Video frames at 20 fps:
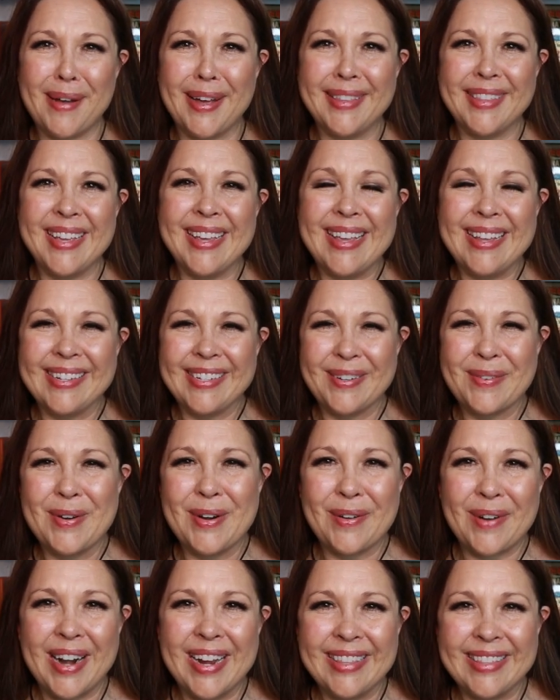I think he's doing
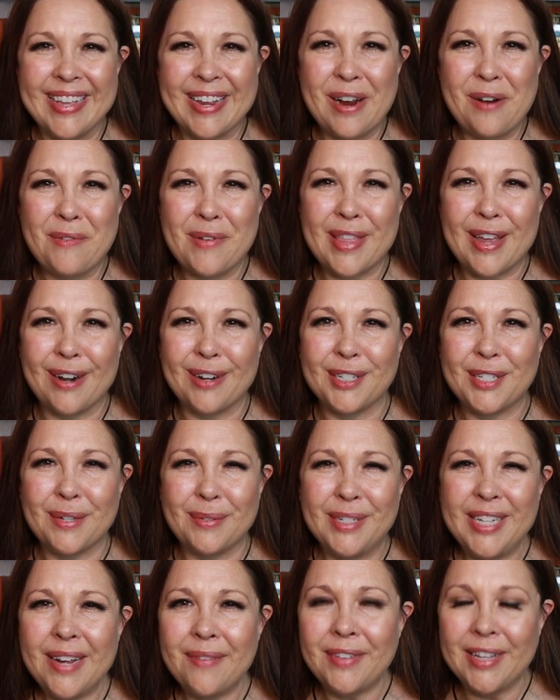a great thing over there. So
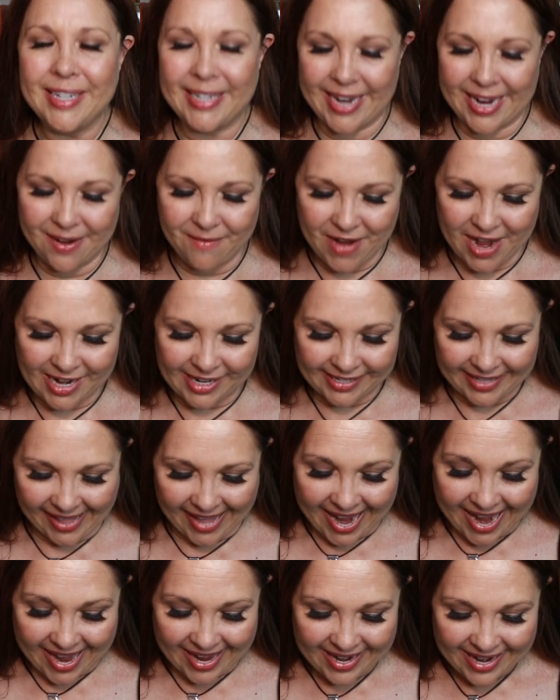definitely take advantage of
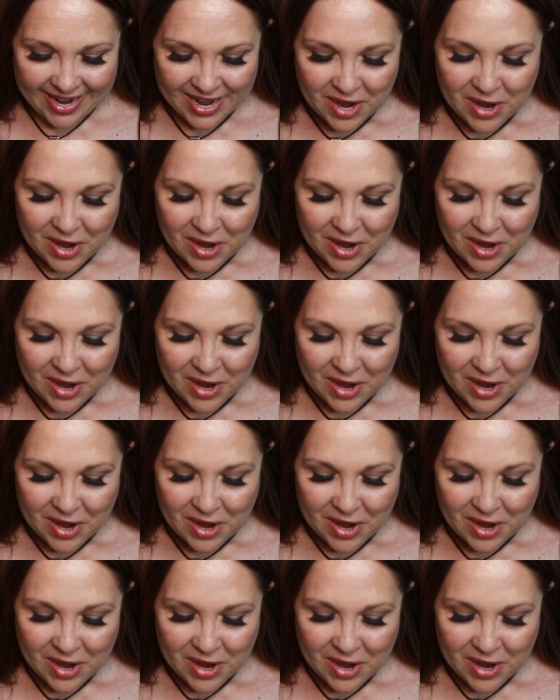that.